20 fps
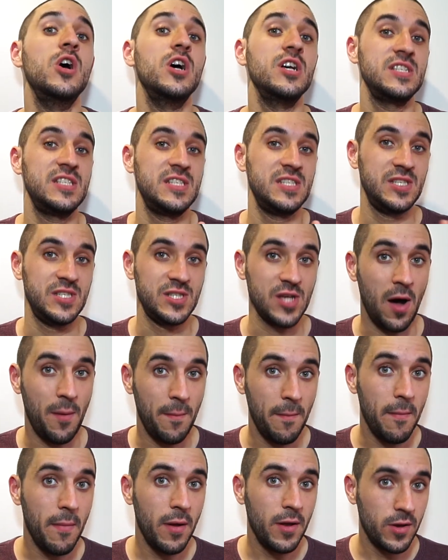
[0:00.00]

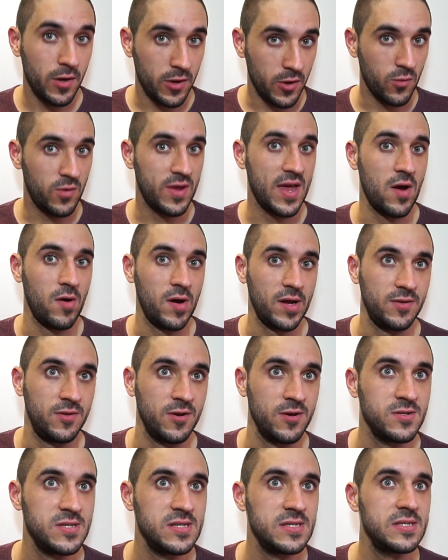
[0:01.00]
some new
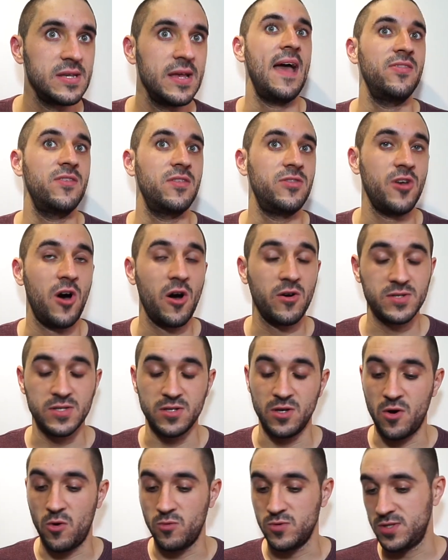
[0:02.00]
characters, and the talks
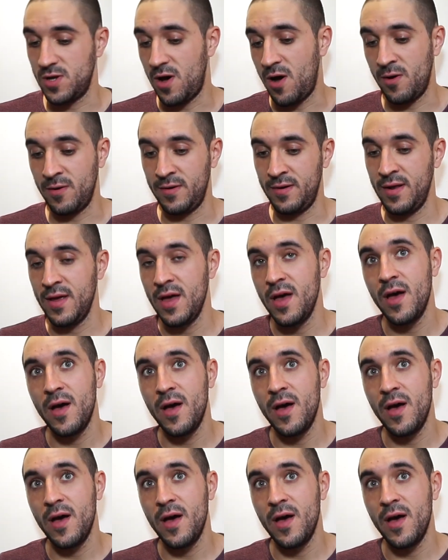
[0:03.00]
goes on